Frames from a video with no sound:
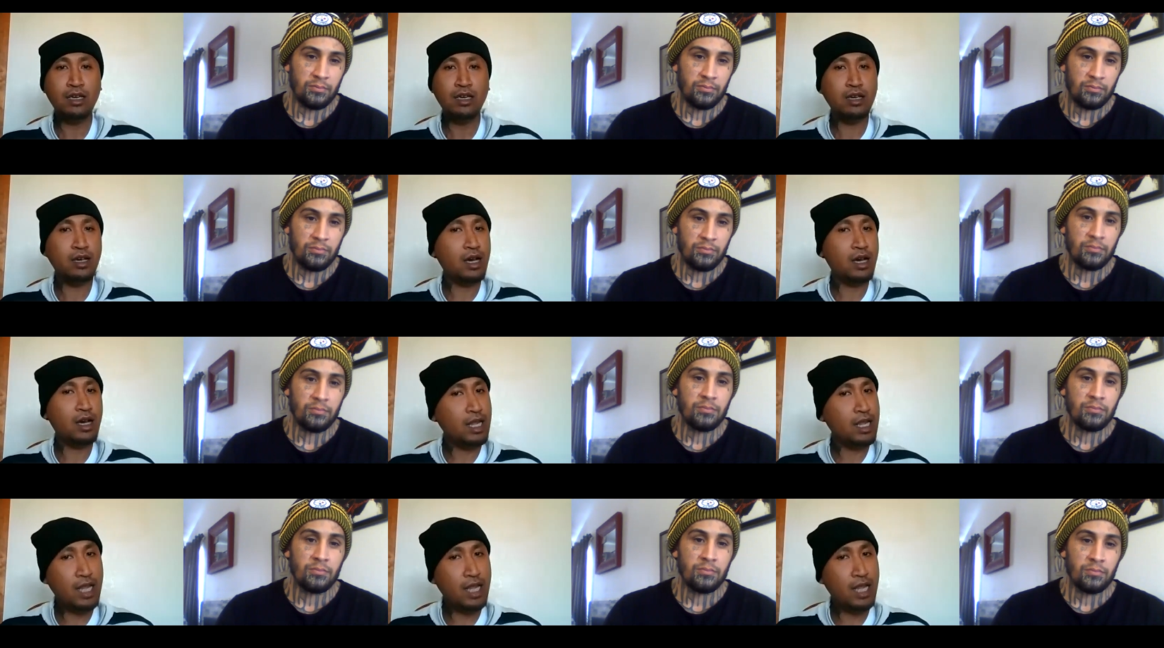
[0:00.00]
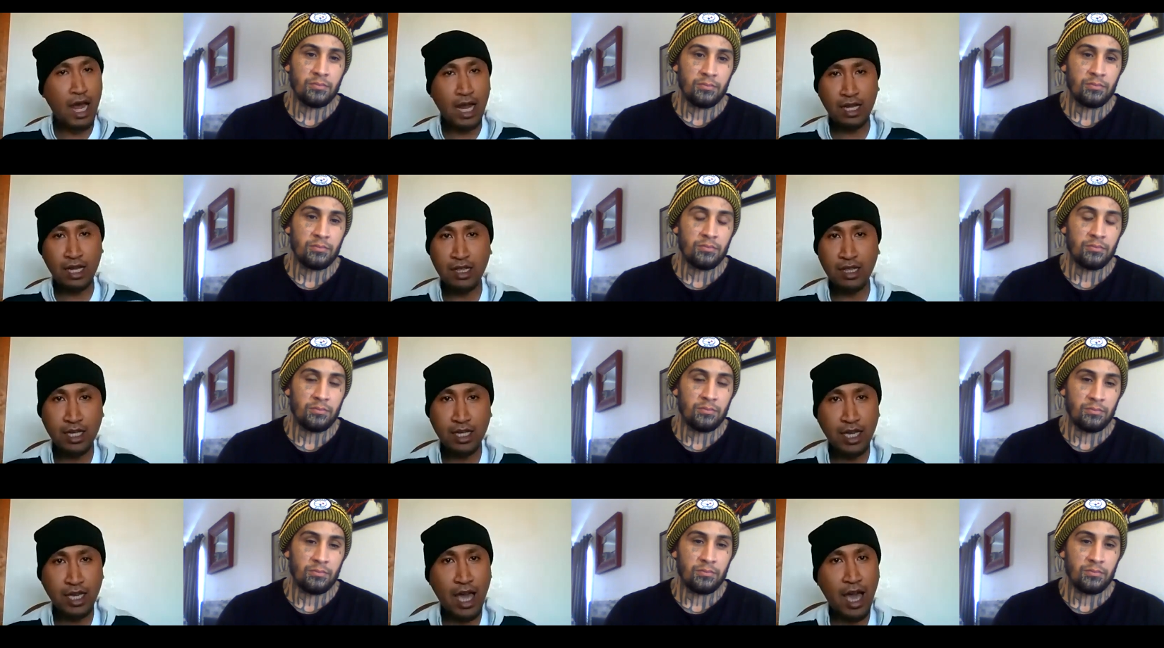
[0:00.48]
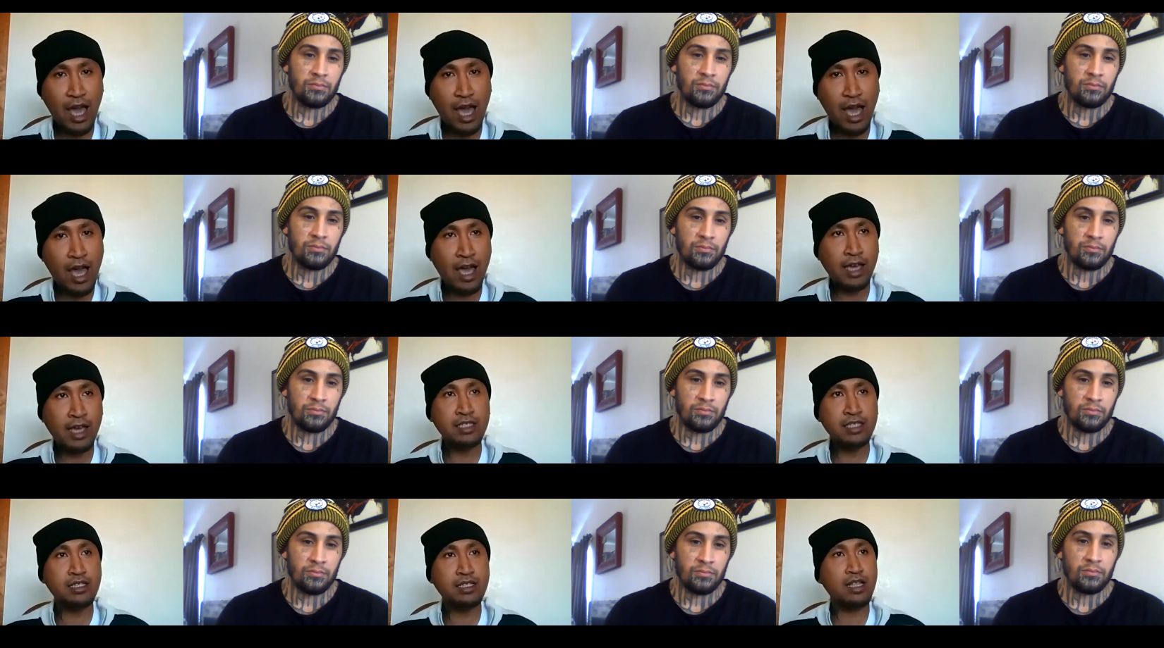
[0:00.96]
Speaker 1: a lot of the
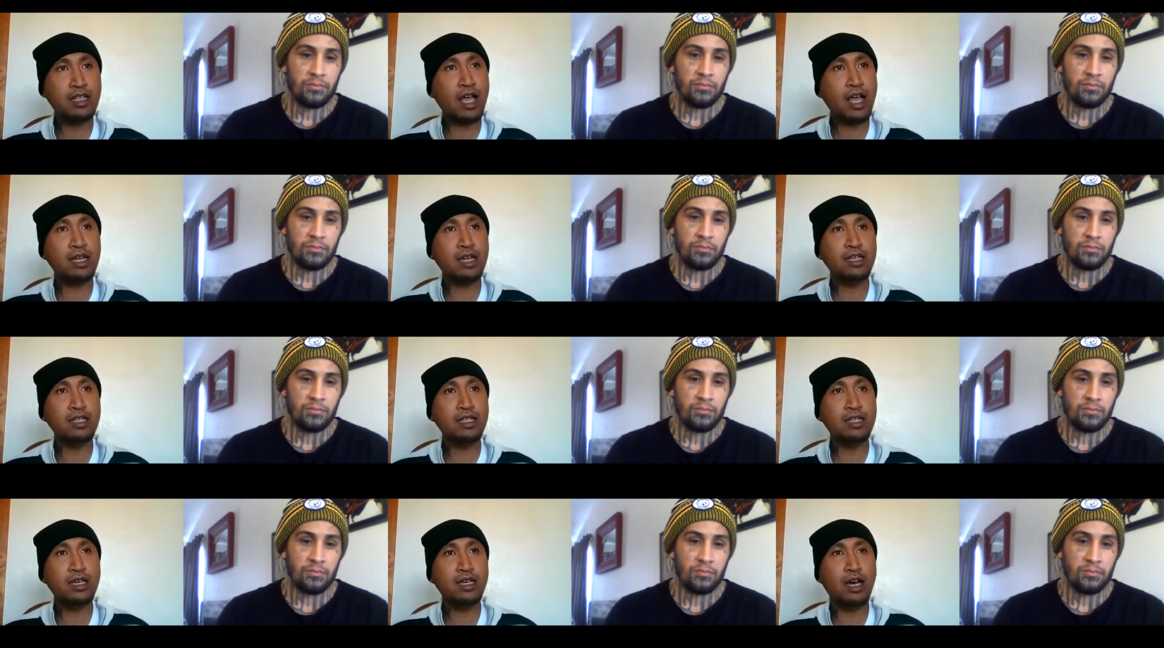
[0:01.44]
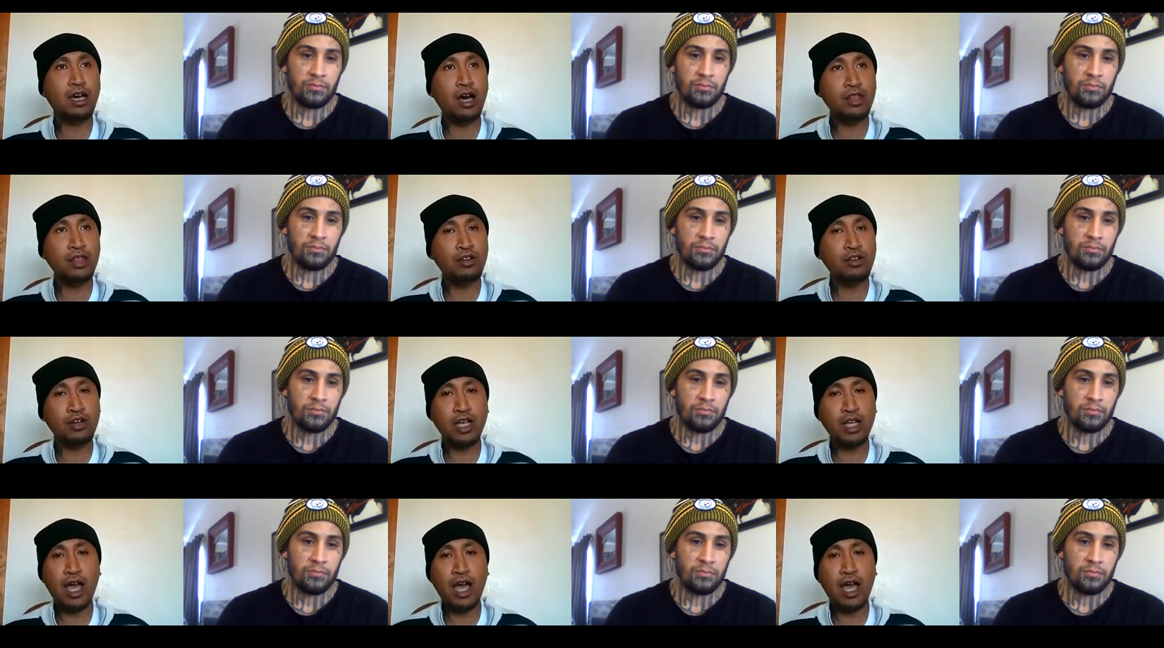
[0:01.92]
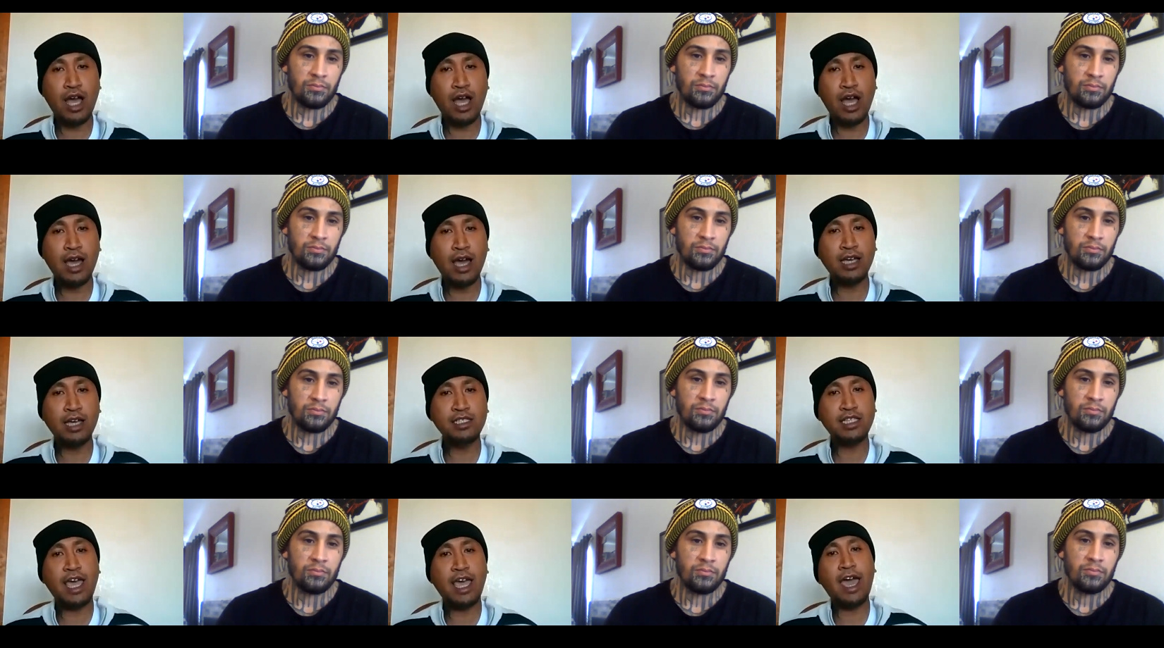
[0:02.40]
guys, a lot of the other guys
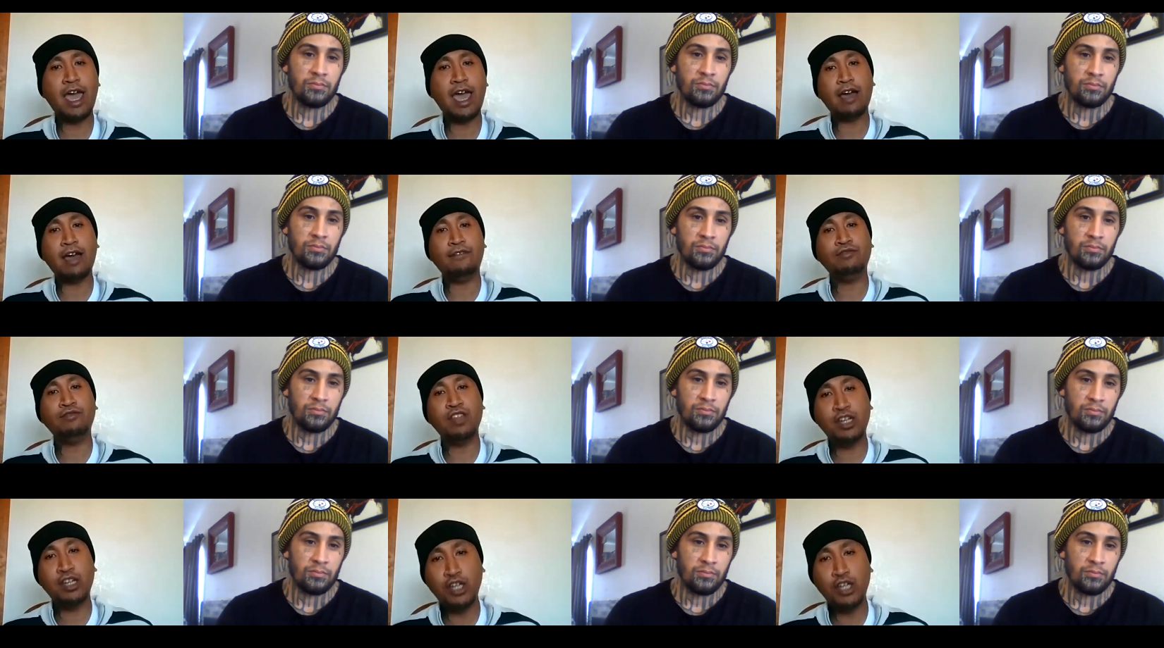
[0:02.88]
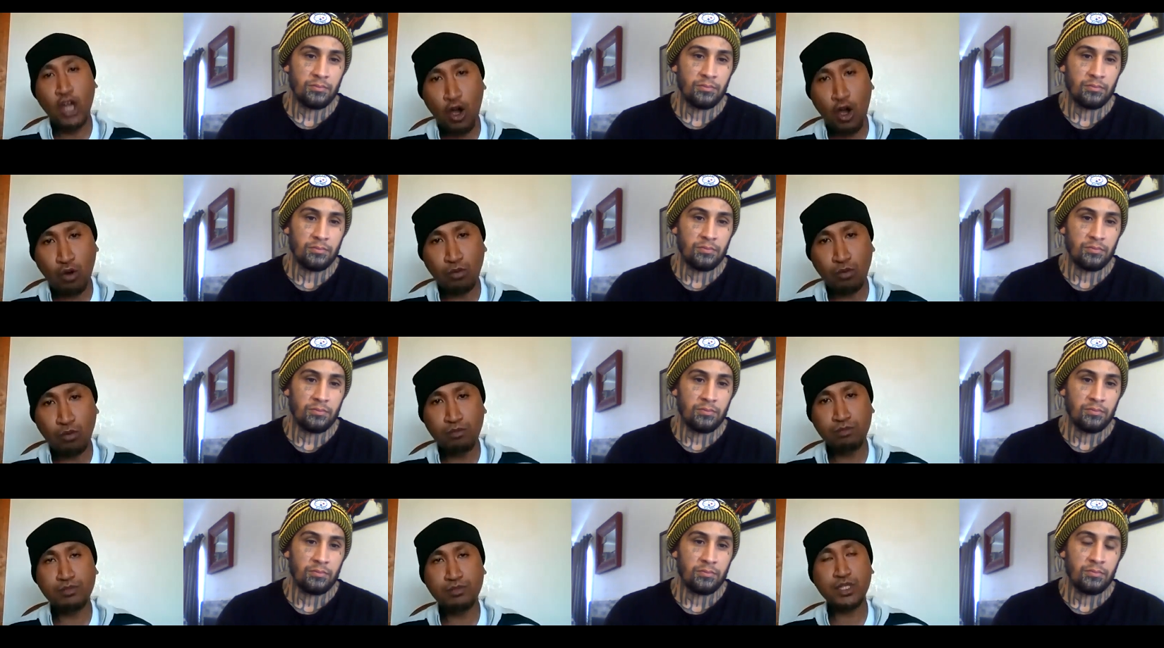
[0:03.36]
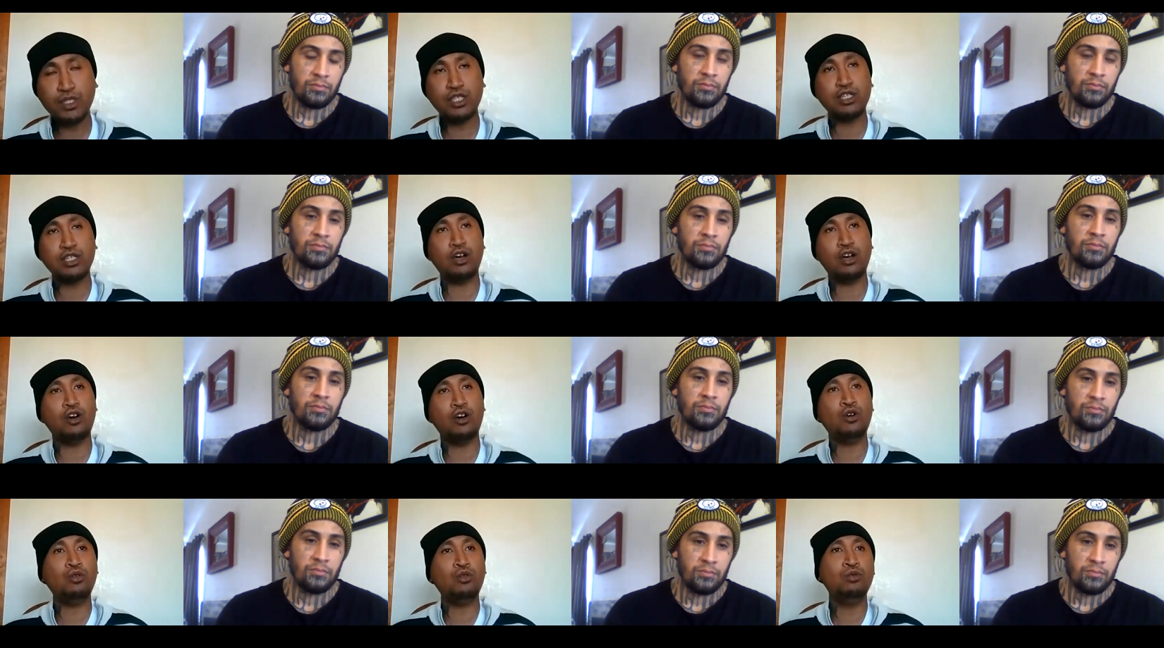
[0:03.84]
have the dope.
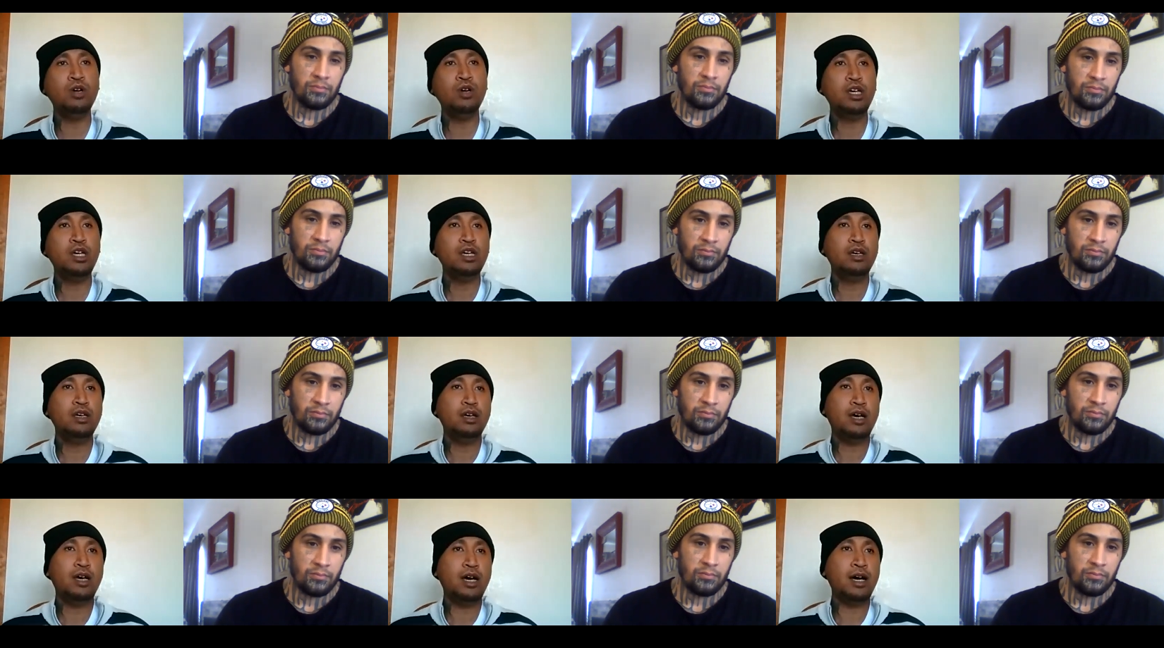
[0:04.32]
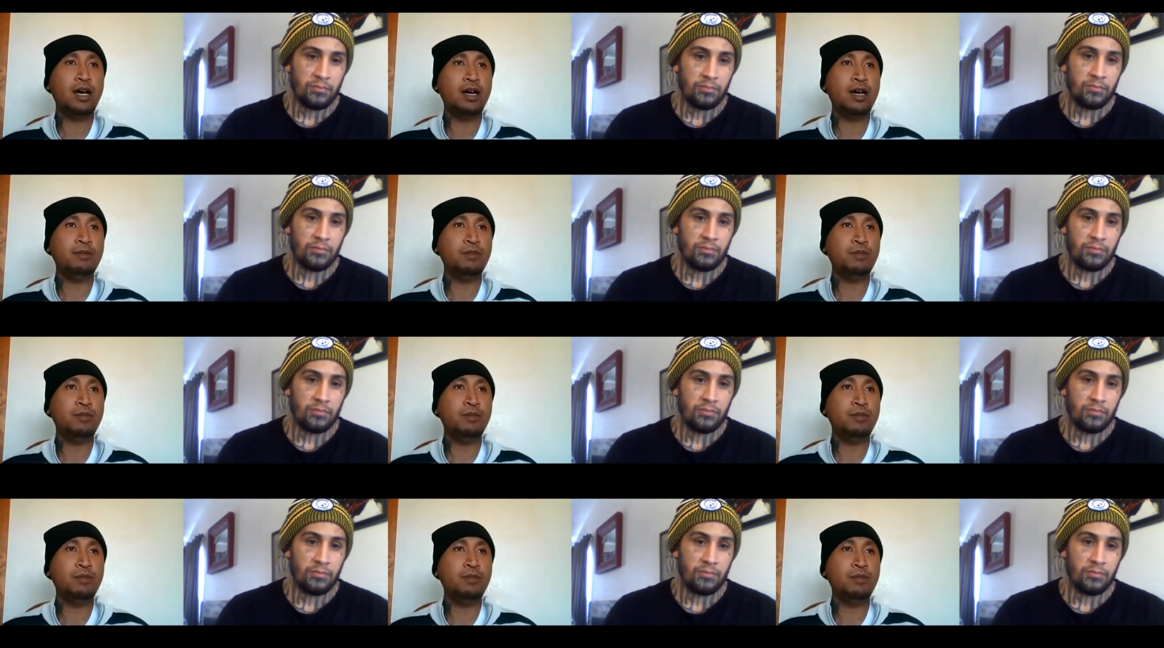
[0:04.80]
So um, a